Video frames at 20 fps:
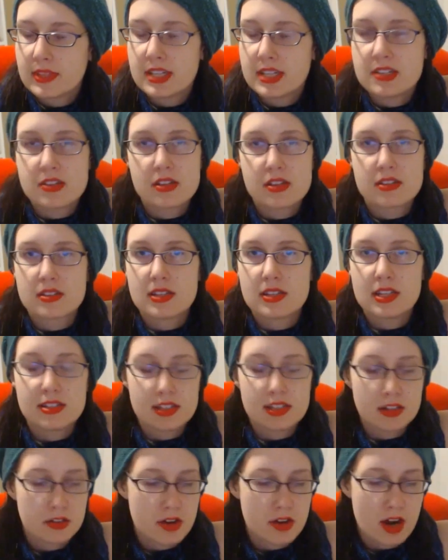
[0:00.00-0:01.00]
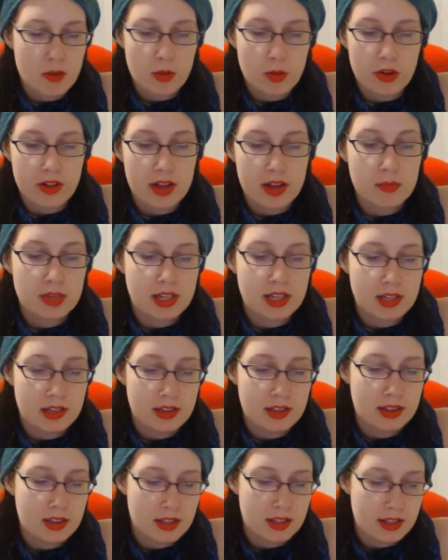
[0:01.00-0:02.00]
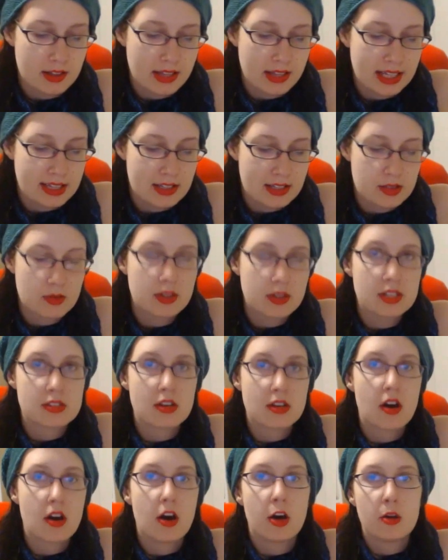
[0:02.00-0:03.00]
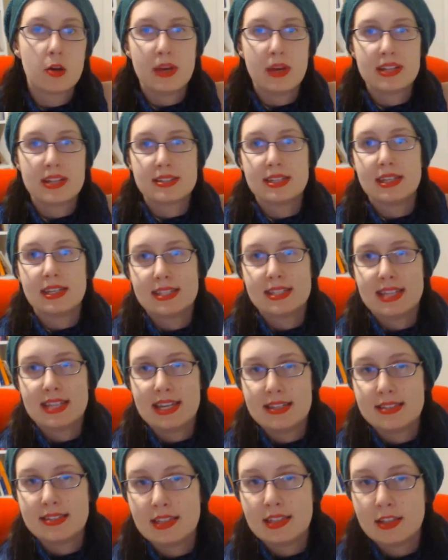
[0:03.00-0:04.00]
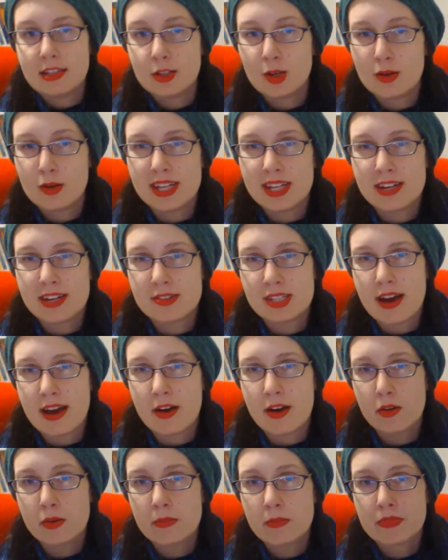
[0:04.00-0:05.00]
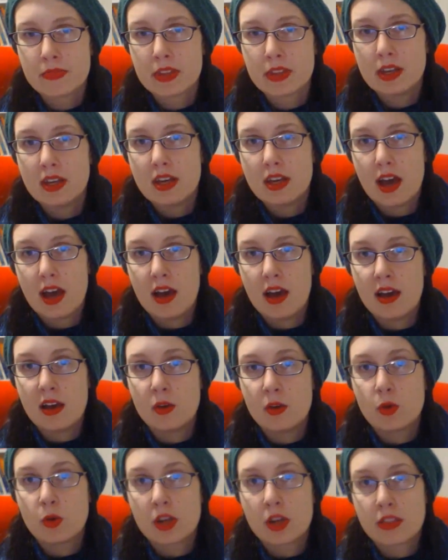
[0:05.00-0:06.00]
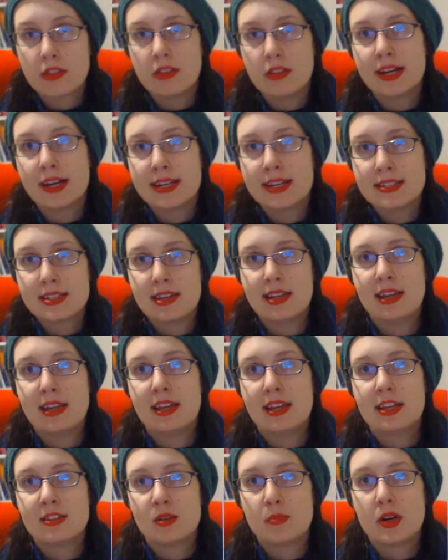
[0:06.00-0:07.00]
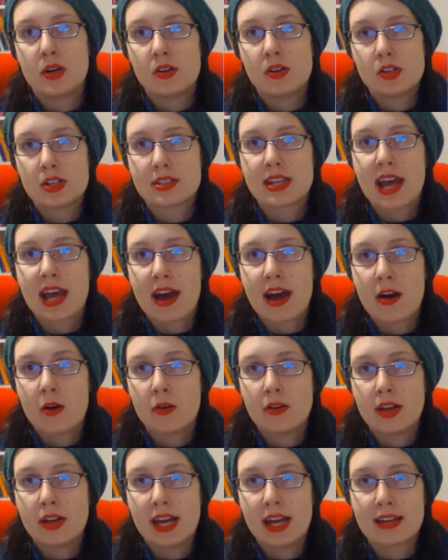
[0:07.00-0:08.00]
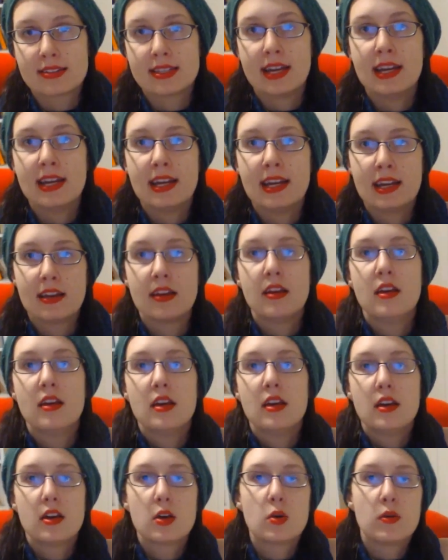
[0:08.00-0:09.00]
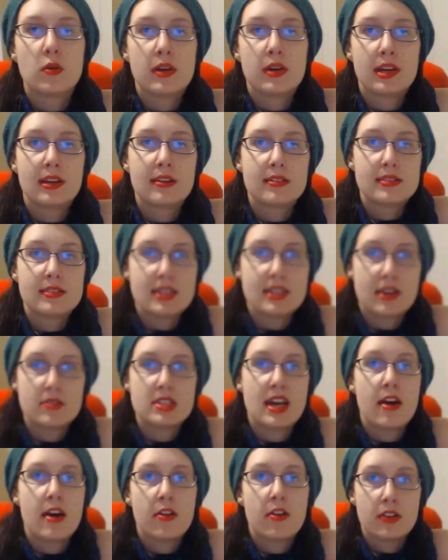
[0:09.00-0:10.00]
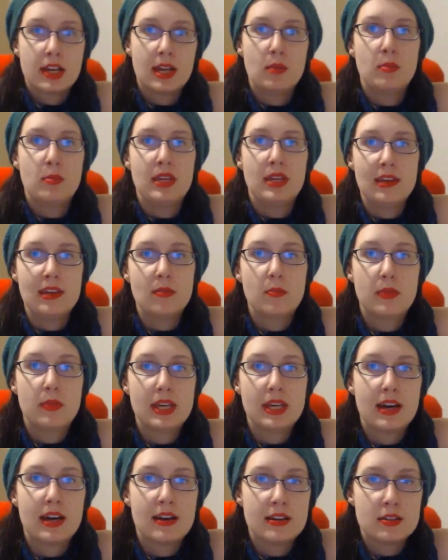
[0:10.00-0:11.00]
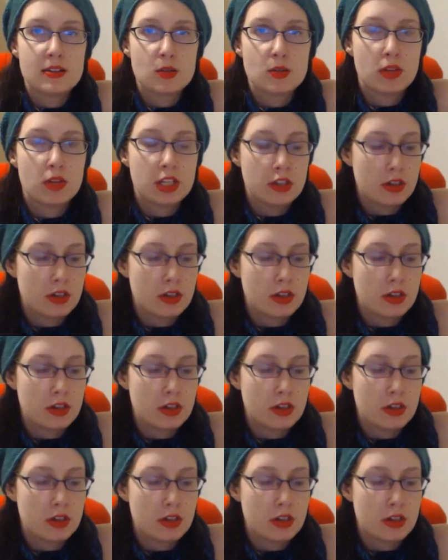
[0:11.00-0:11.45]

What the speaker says: it's incredible. I mean, like, this one is called Betsy and Tacy Go Downtown, and one of the lines in it is about just how exciting going downtown can be, because